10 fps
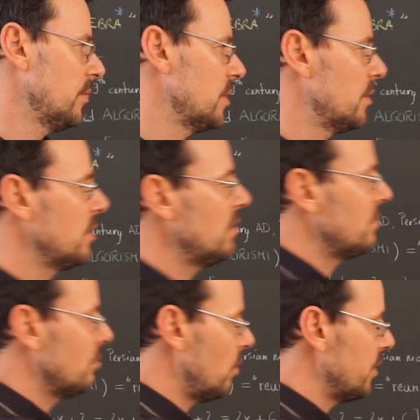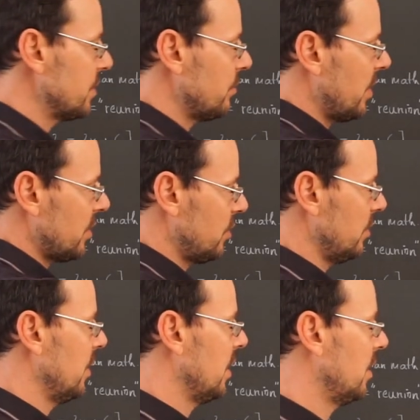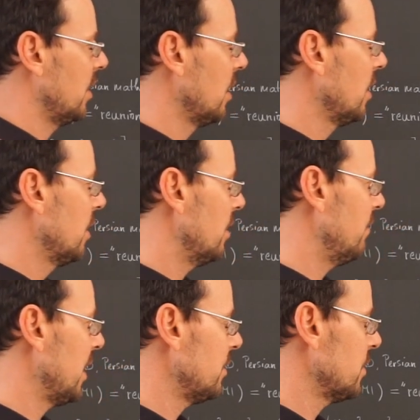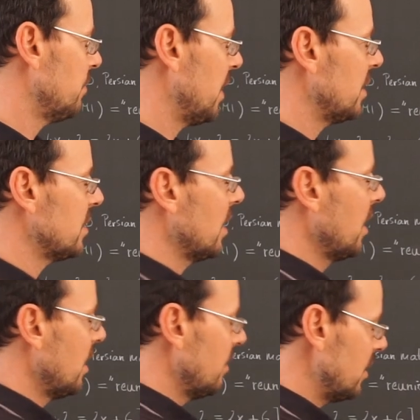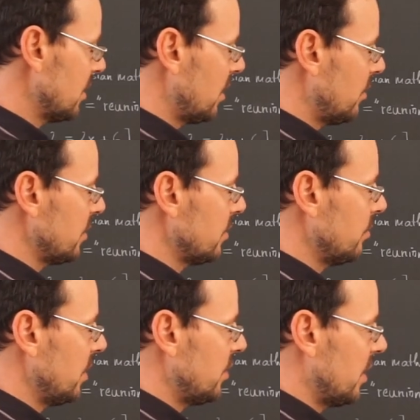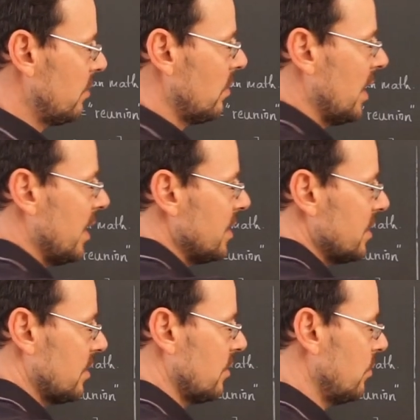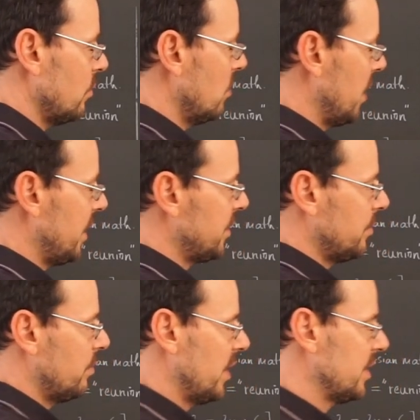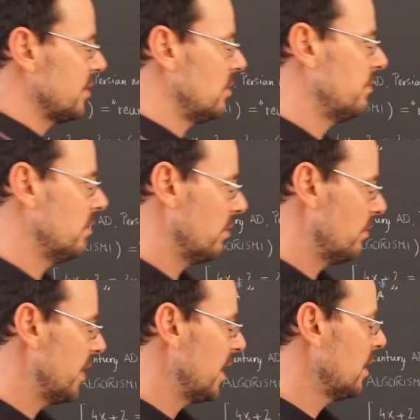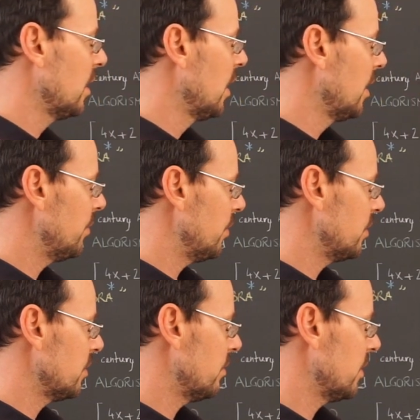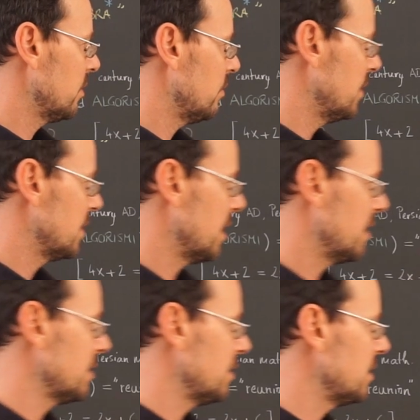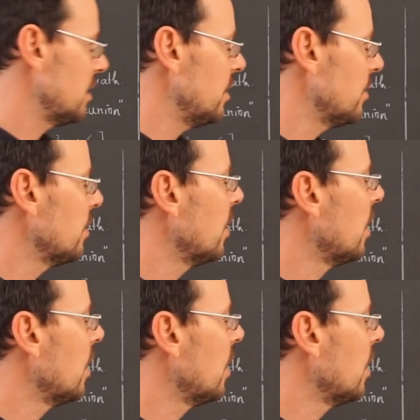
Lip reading: So even more structure than a vector space. This can also be generalized to algebras over a ring. I'm not going to discuss this here.